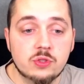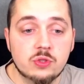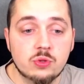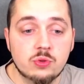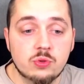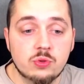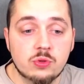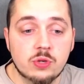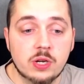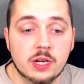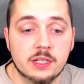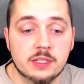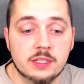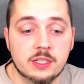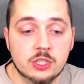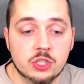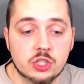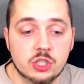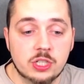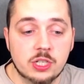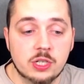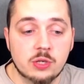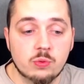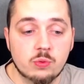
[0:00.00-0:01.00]
2
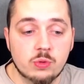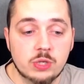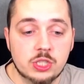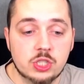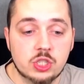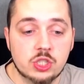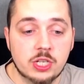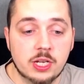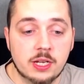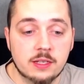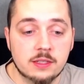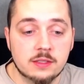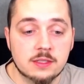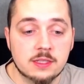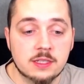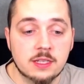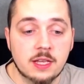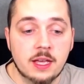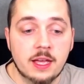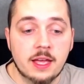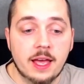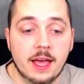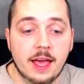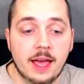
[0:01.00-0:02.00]
additional witch hats,
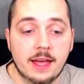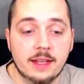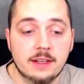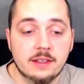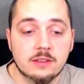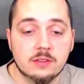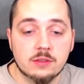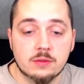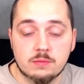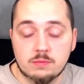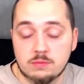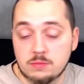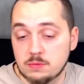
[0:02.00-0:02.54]
and